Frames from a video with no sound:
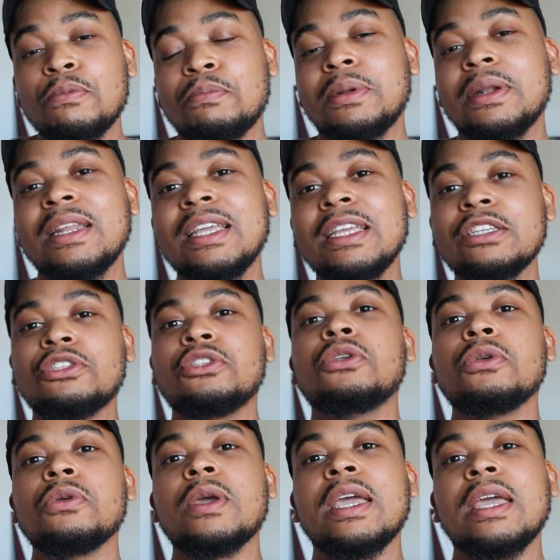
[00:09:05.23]
please
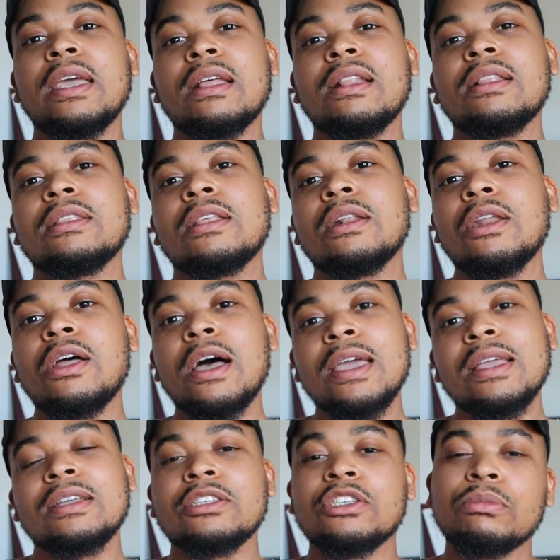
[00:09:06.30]
do hit the like,